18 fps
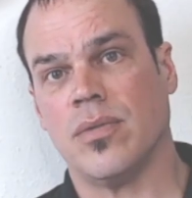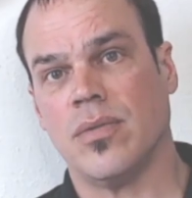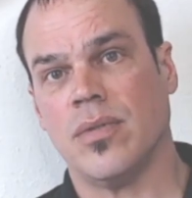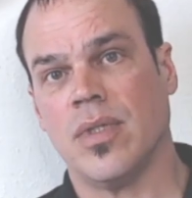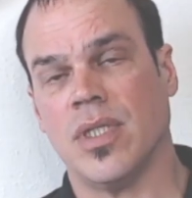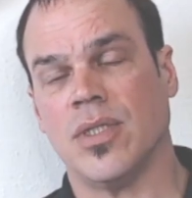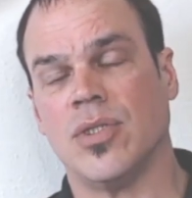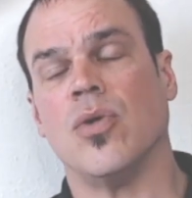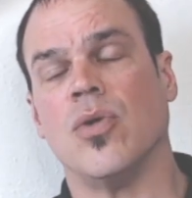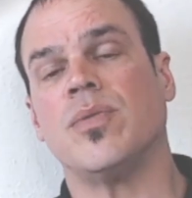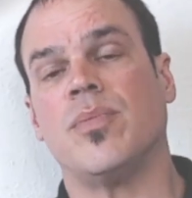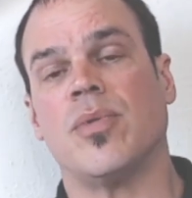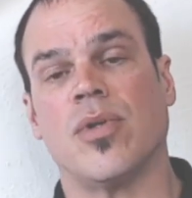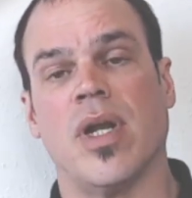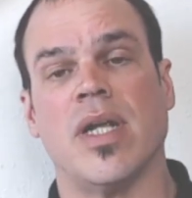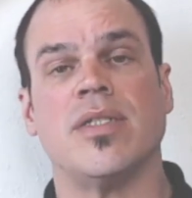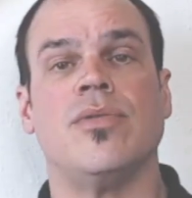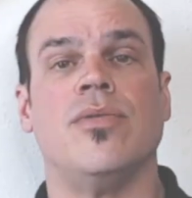the show's
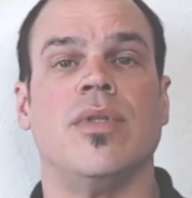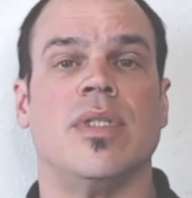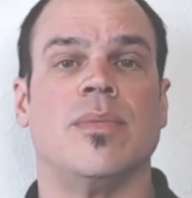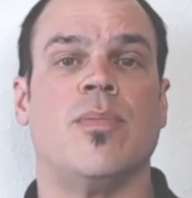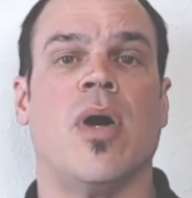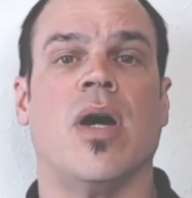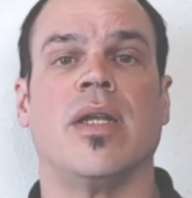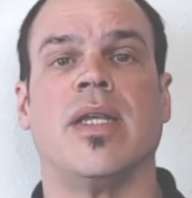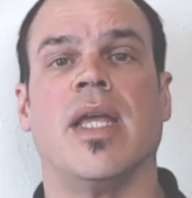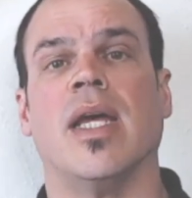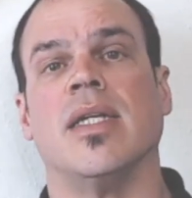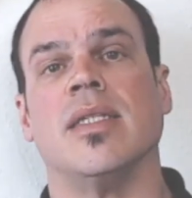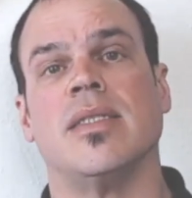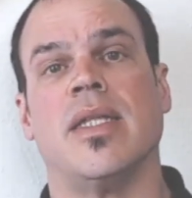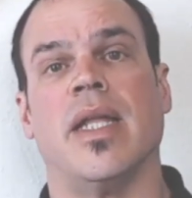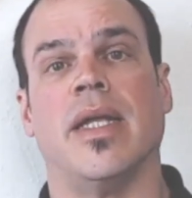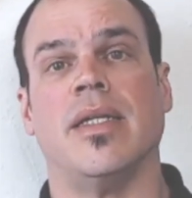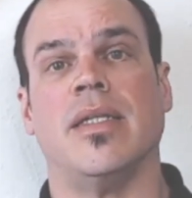progressed through this
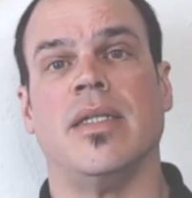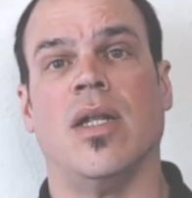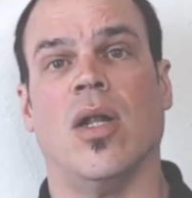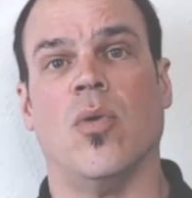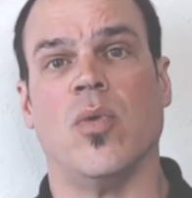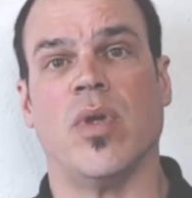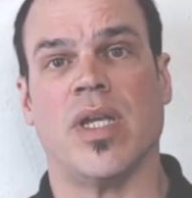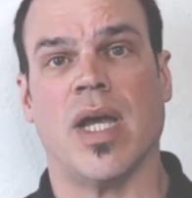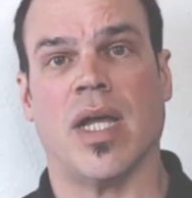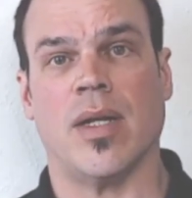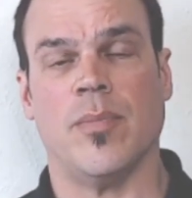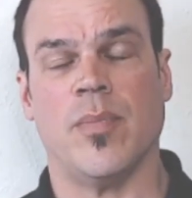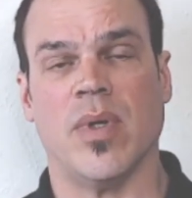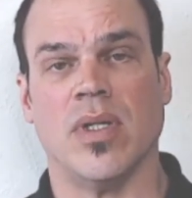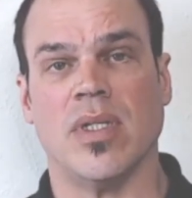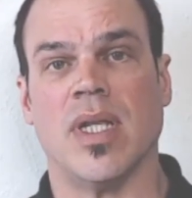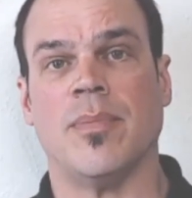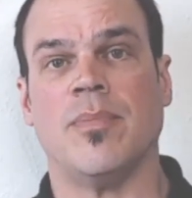podcast, that, we kind of
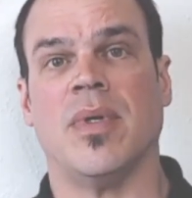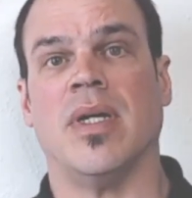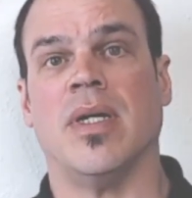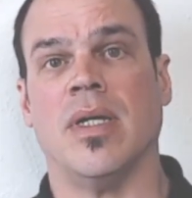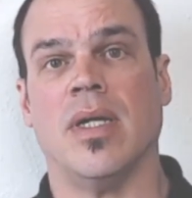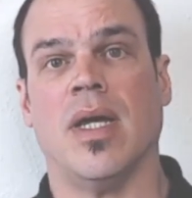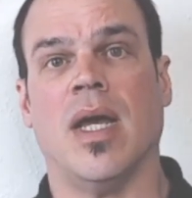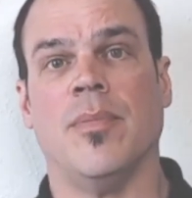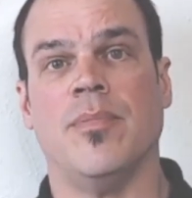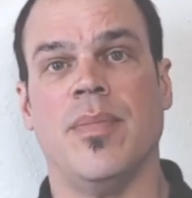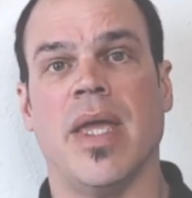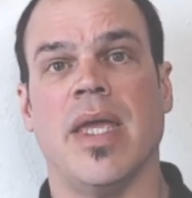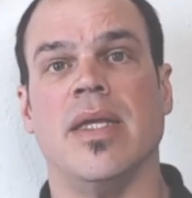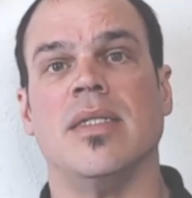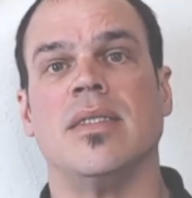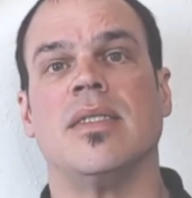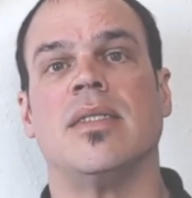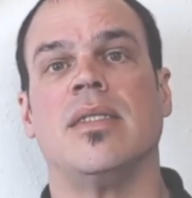build up a
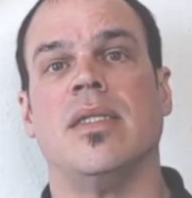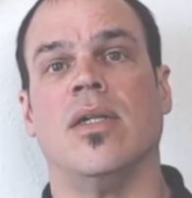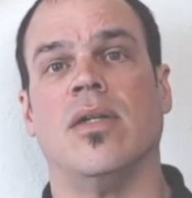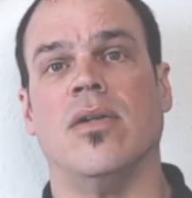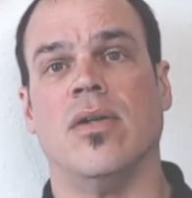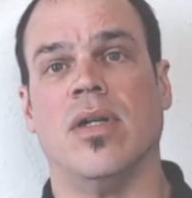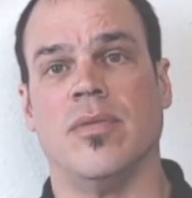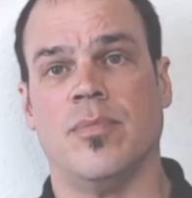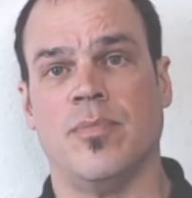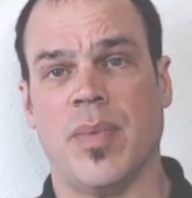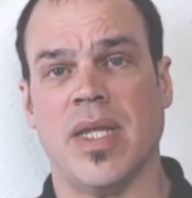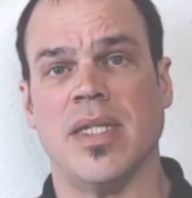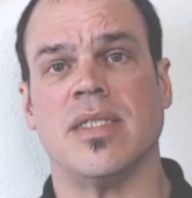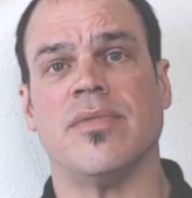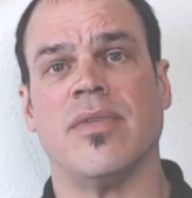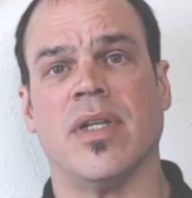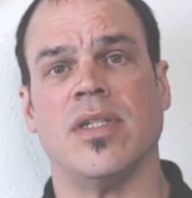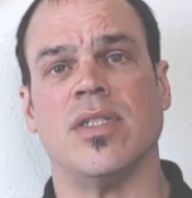base
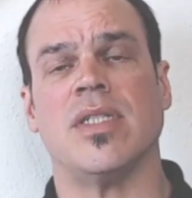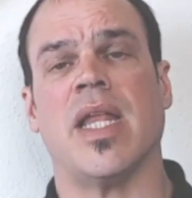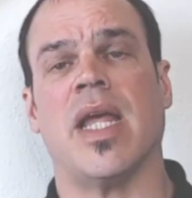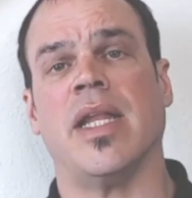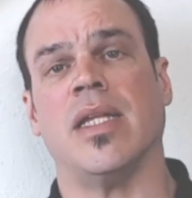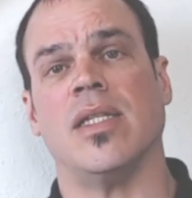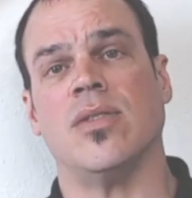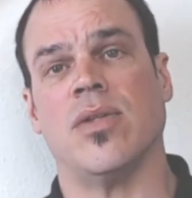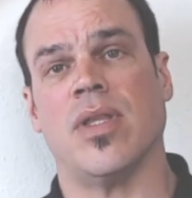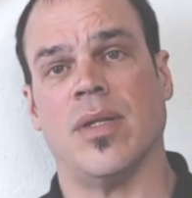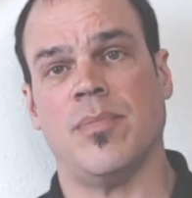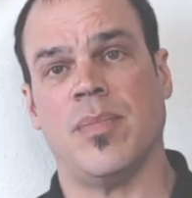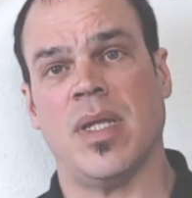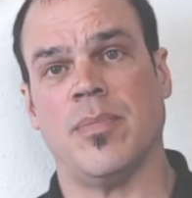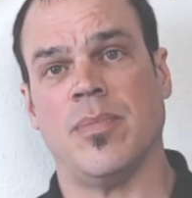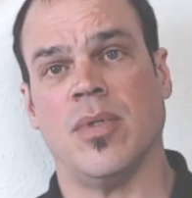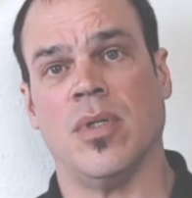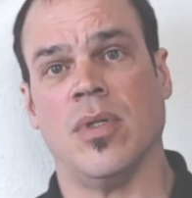of understanding so that
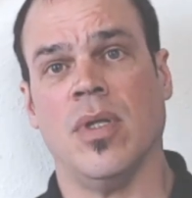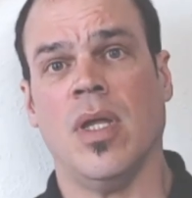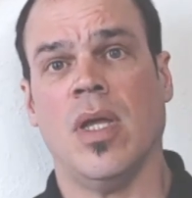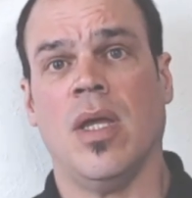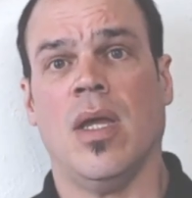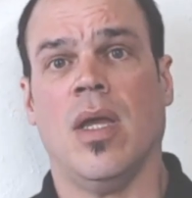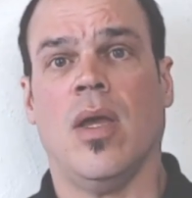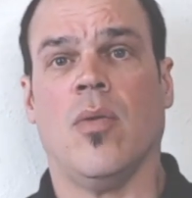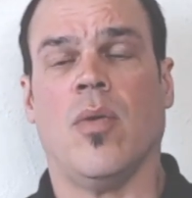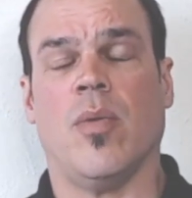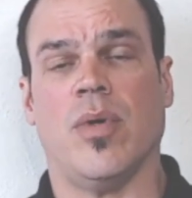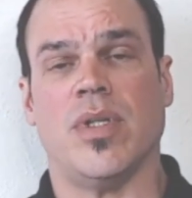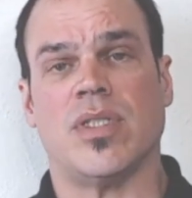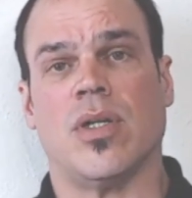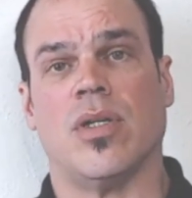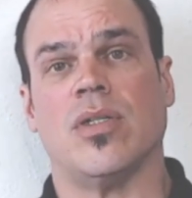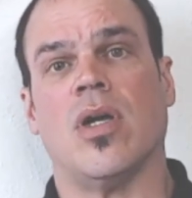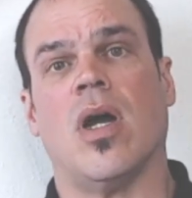people, when we
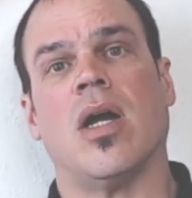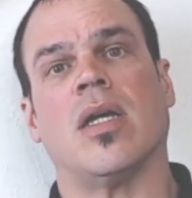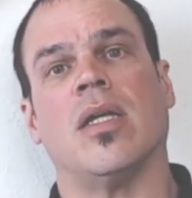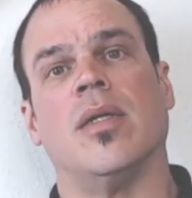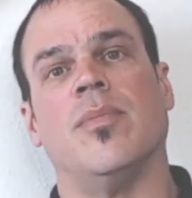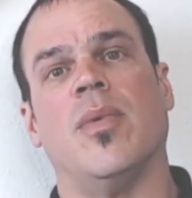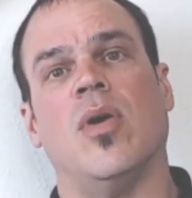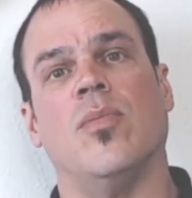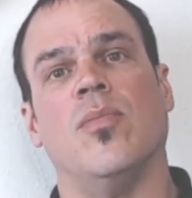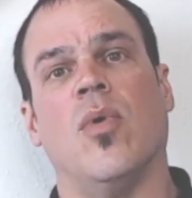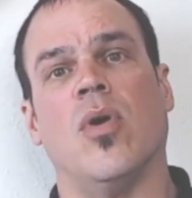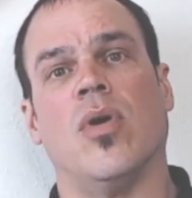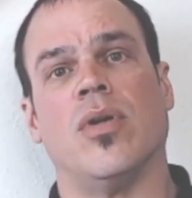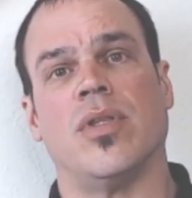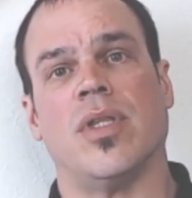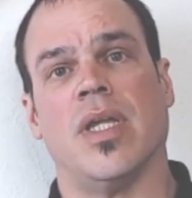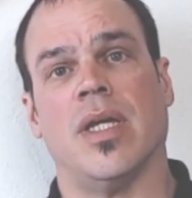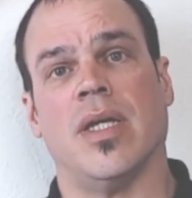start talking about
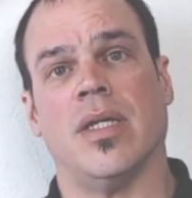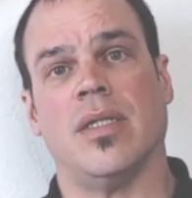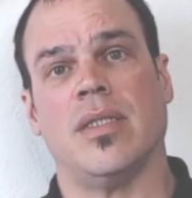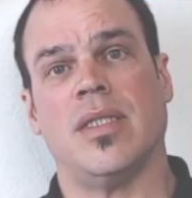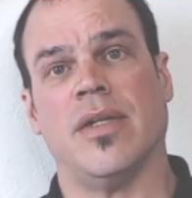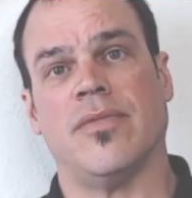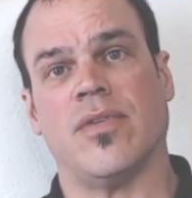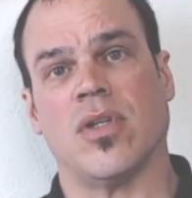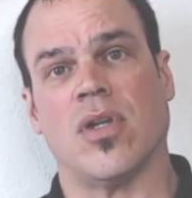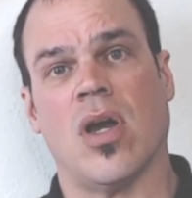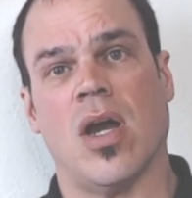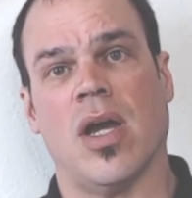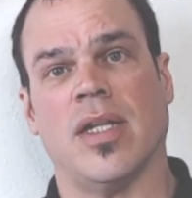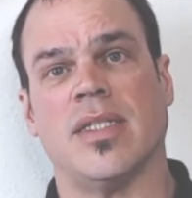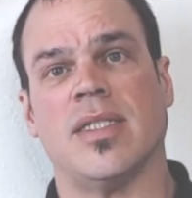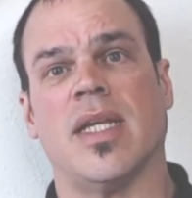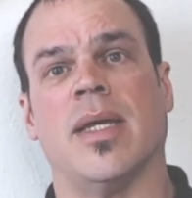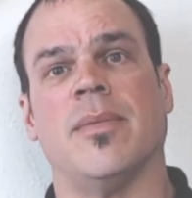more of the different
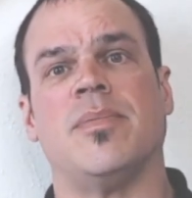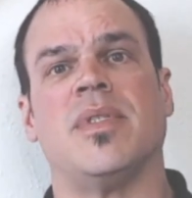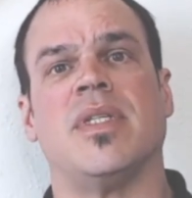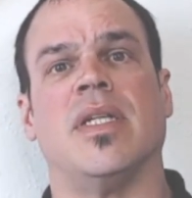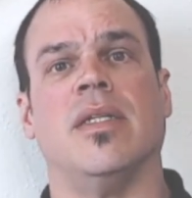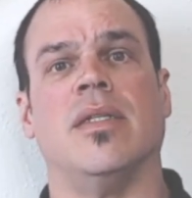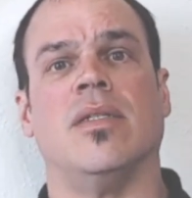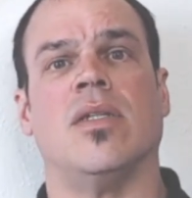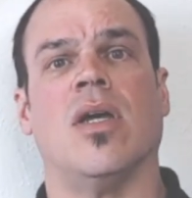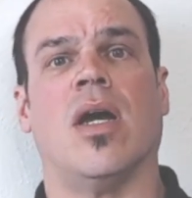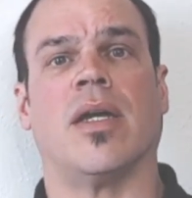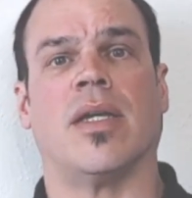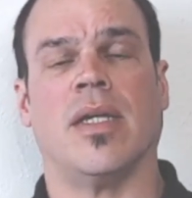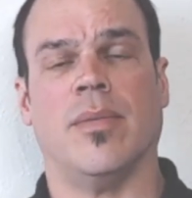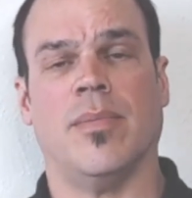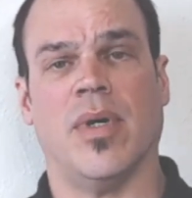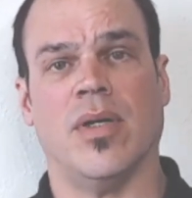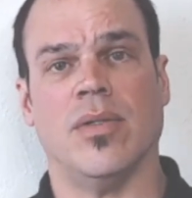concepts and
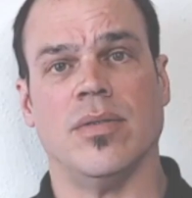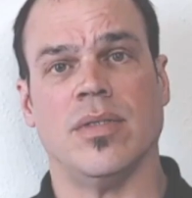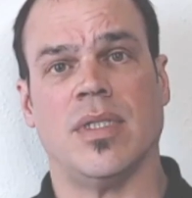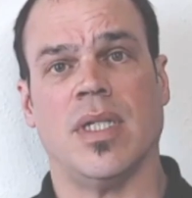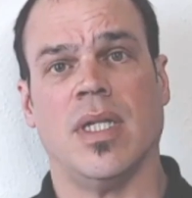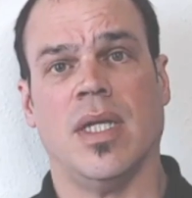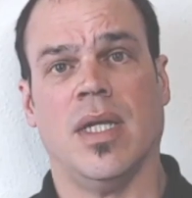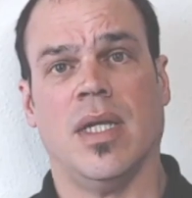talking about,